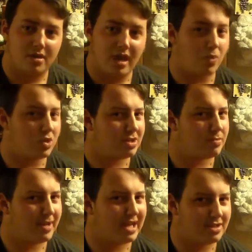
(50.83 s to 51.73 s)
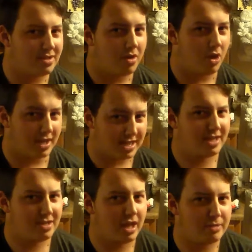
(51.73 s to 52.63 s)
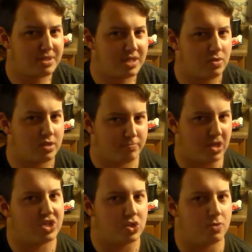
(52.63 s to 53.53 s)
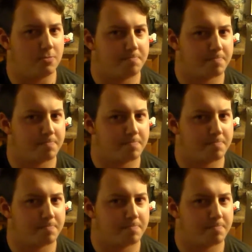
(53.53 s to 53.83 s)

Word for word: I wanted to make our 10th episode special.